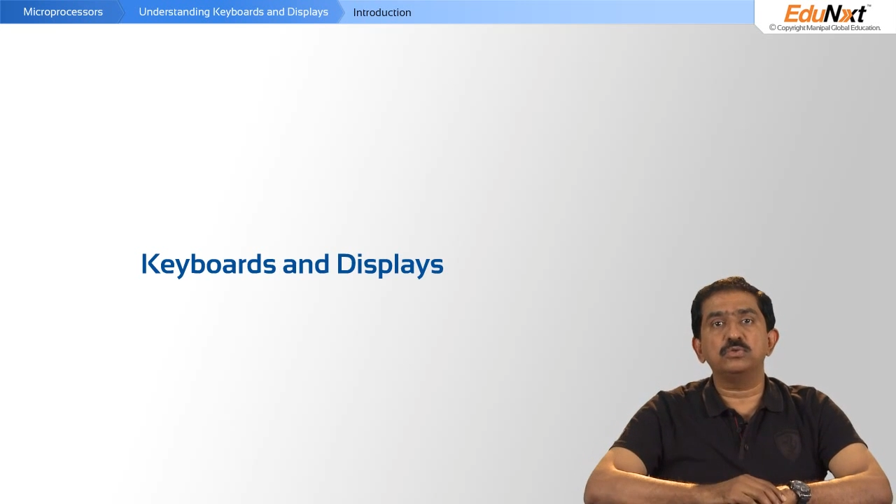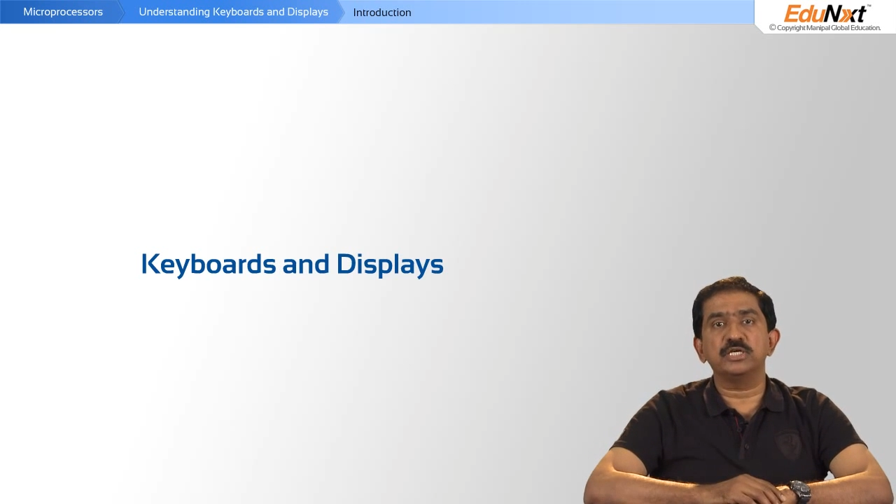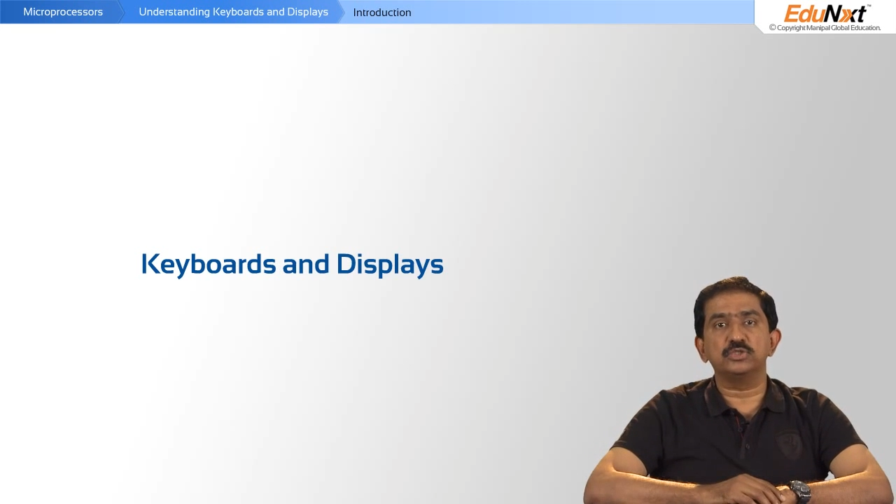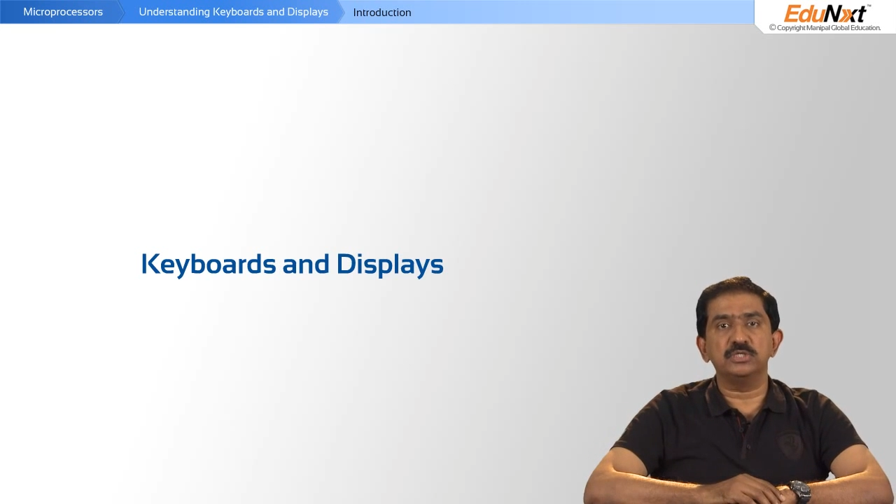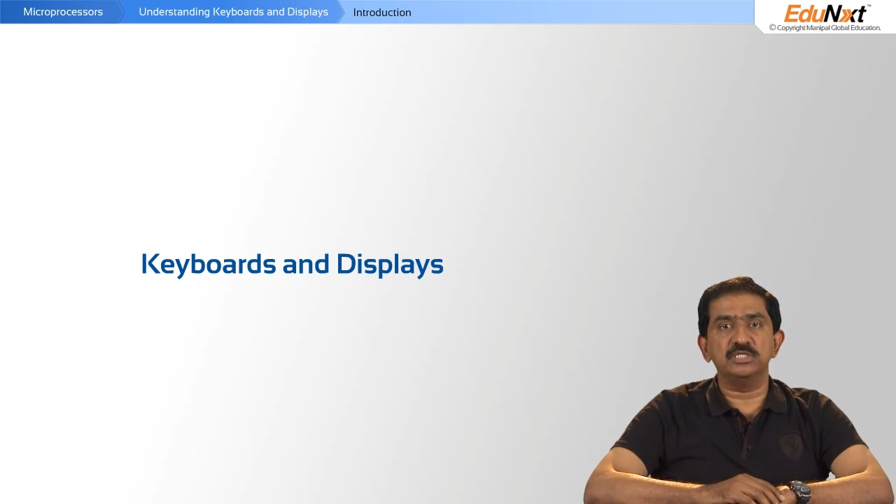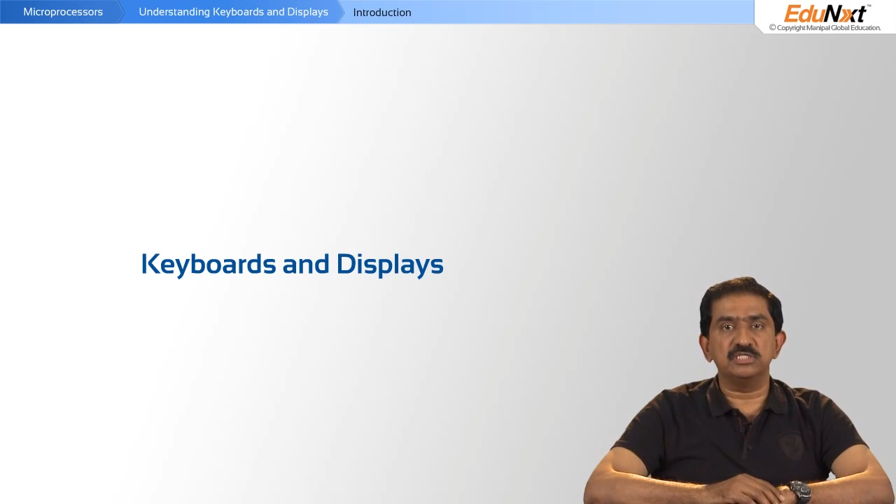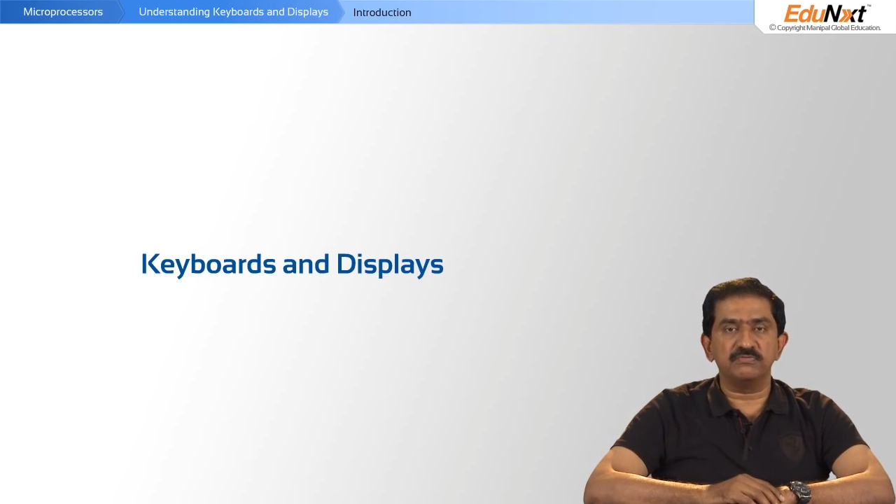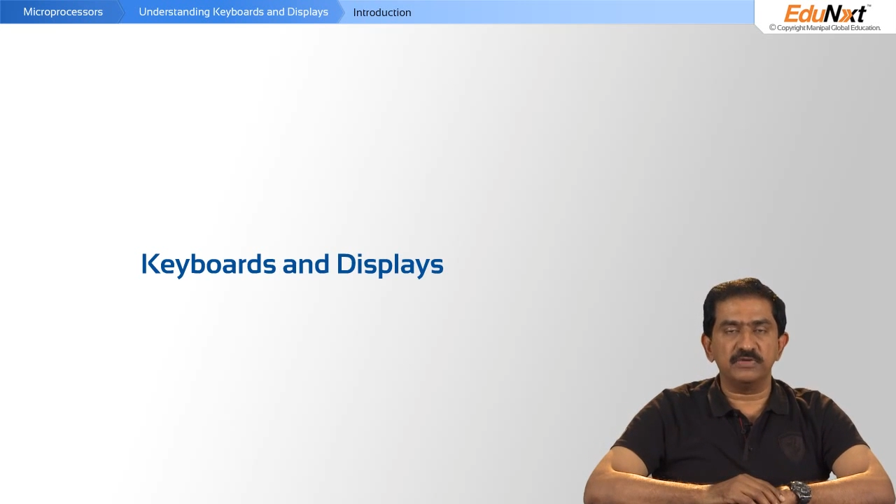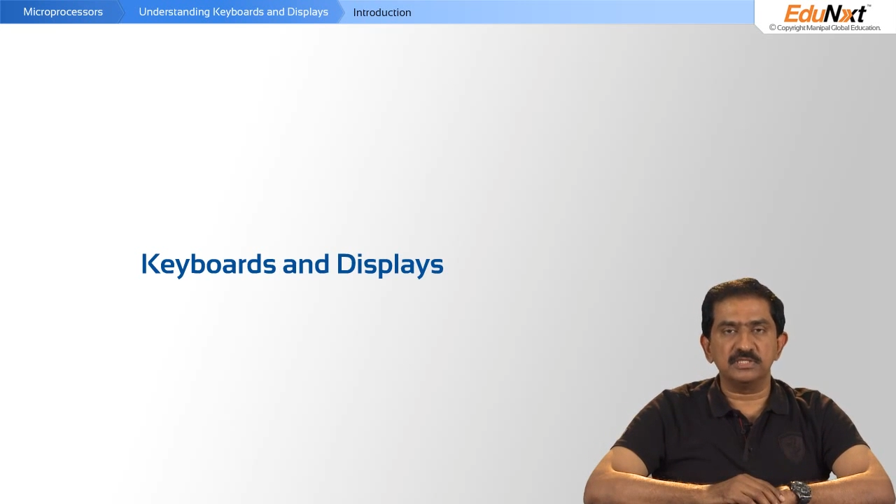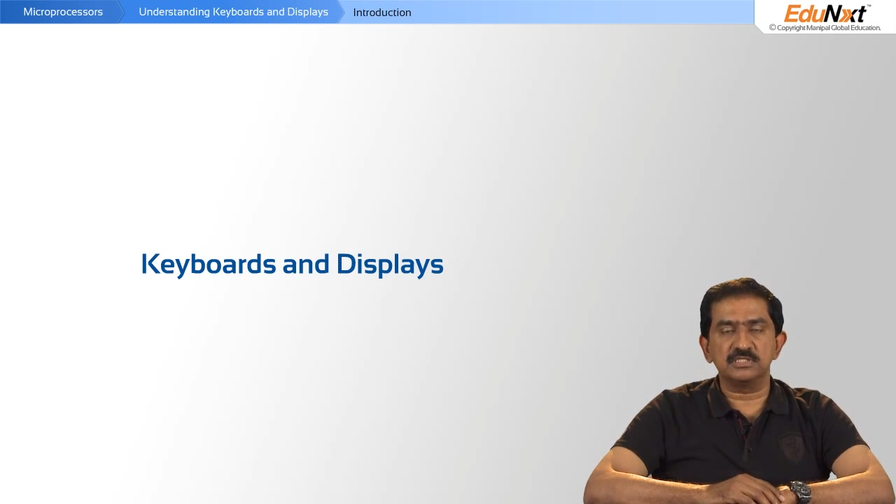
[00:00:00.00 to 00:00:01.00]
to actually
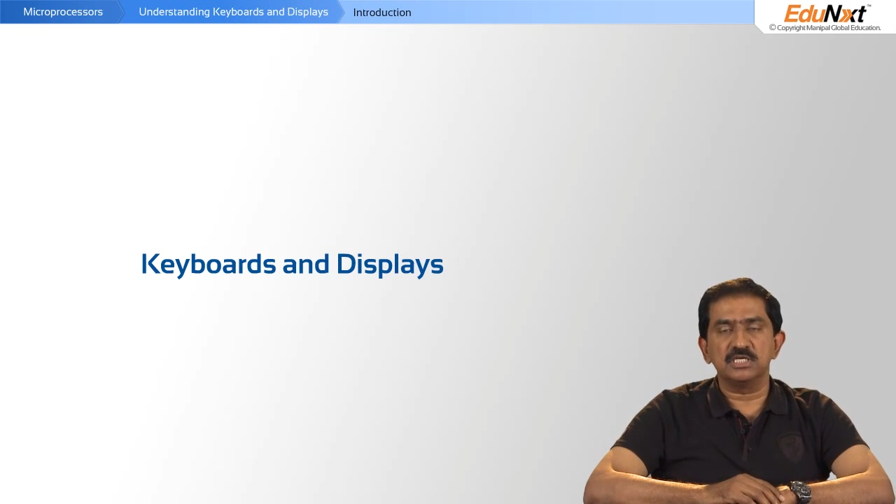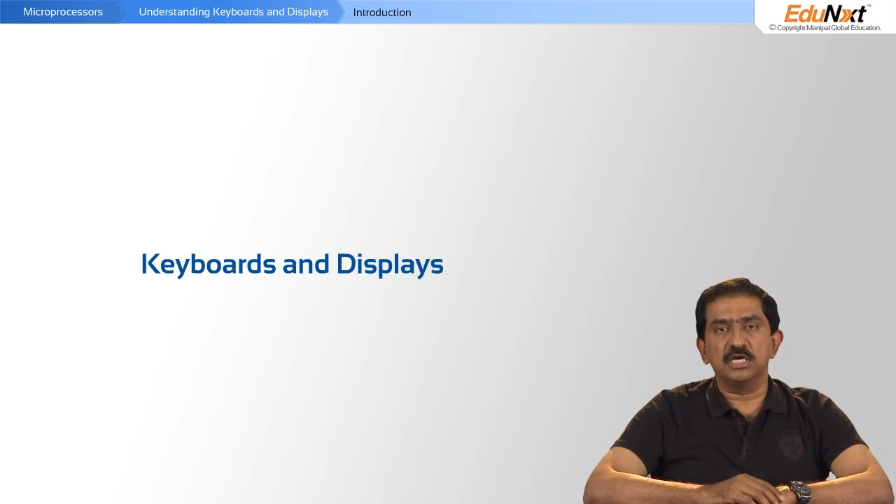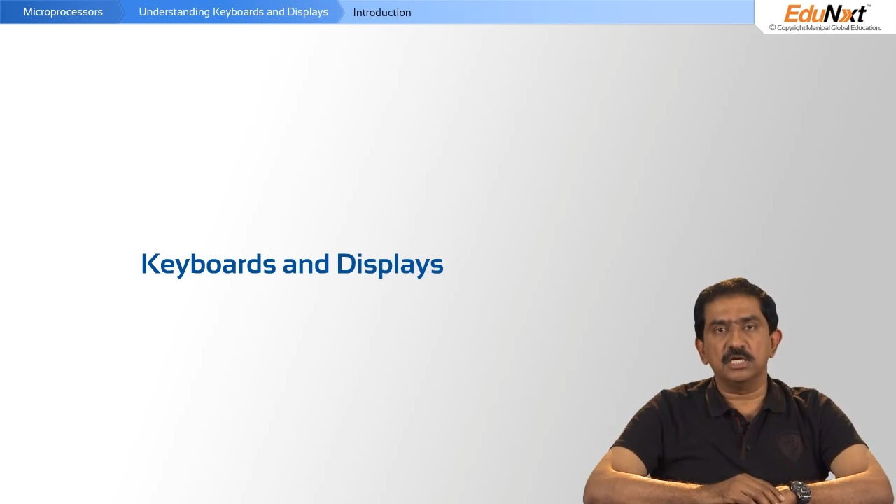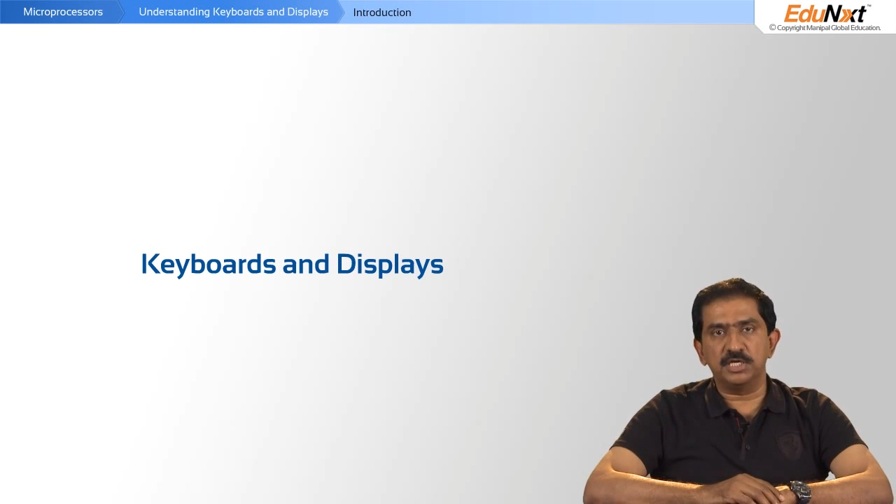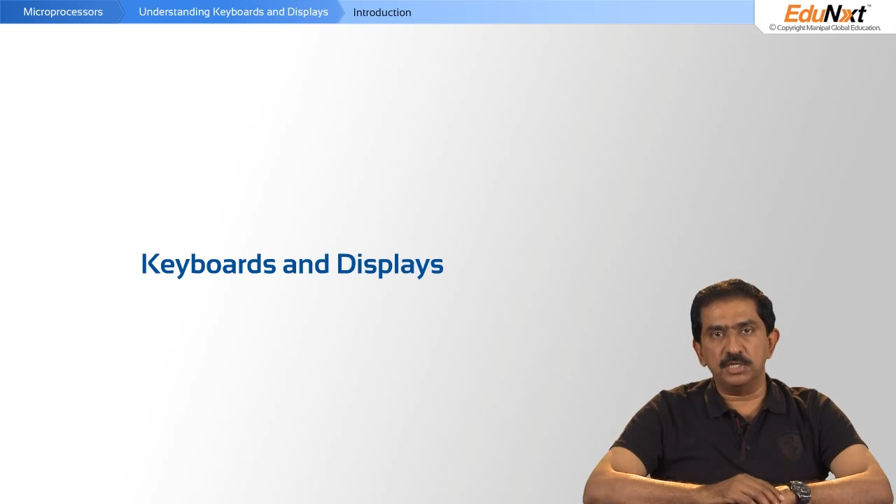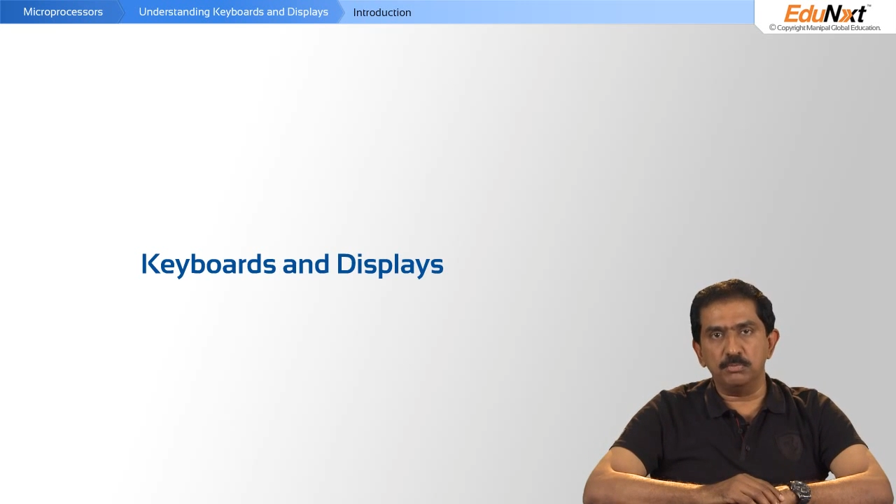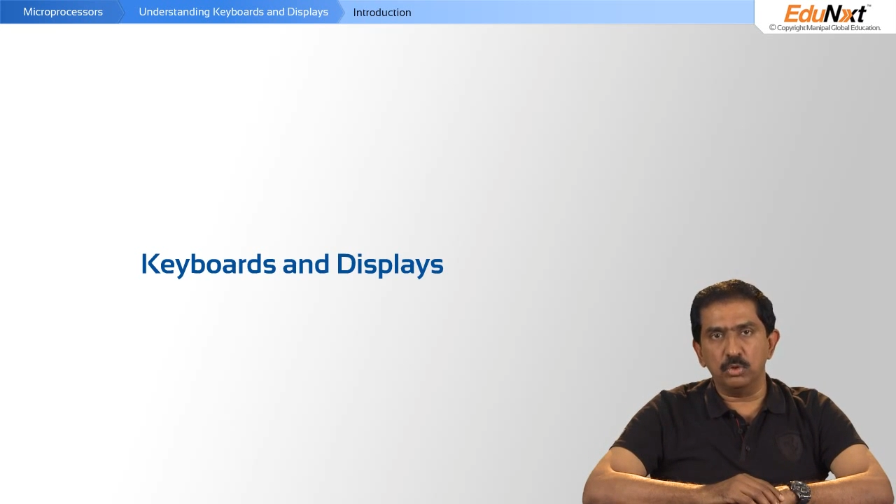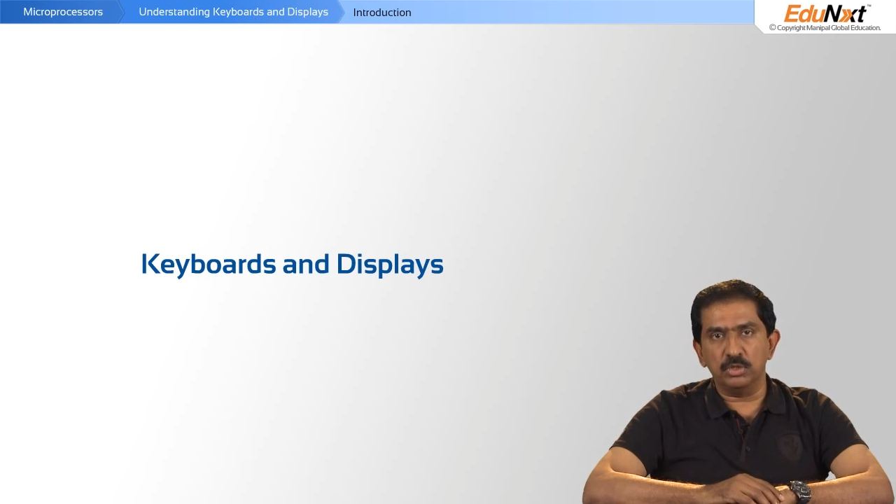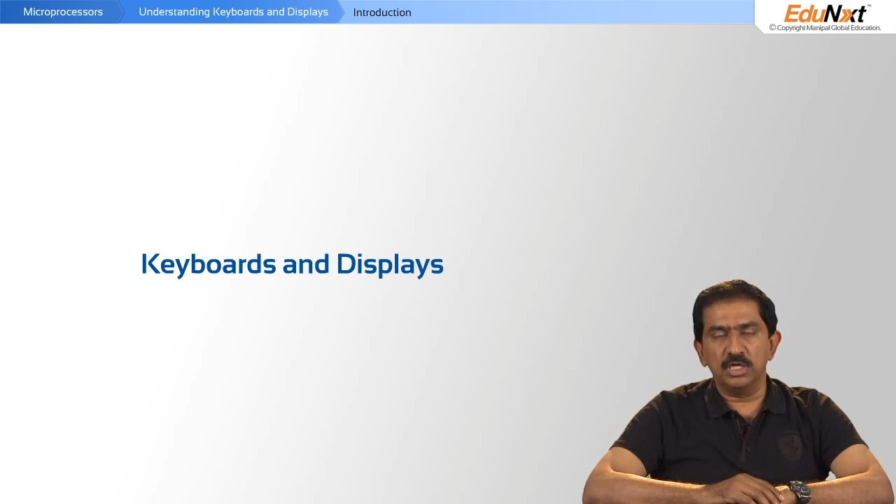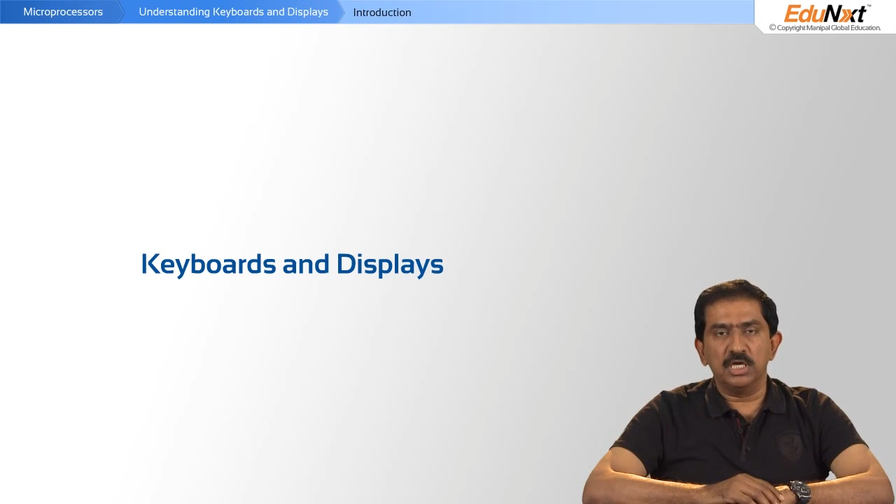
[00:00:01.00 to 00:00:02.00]
interface a
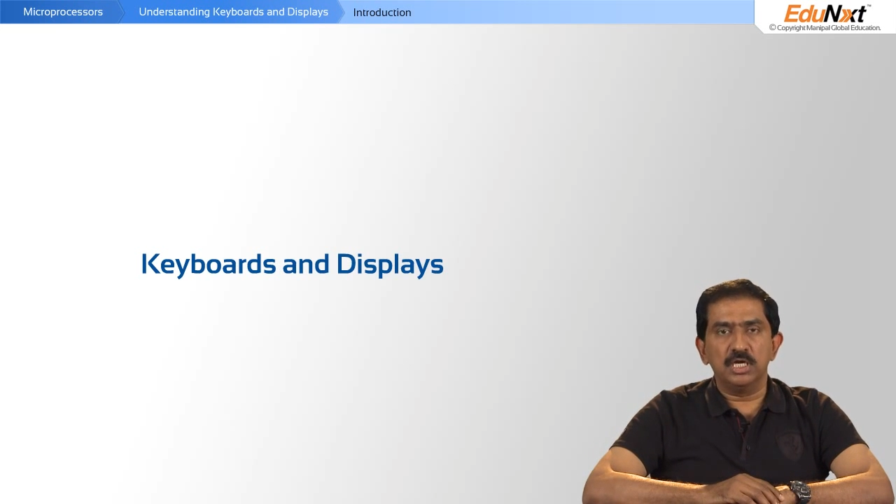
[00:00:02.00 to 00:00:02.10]
keyboard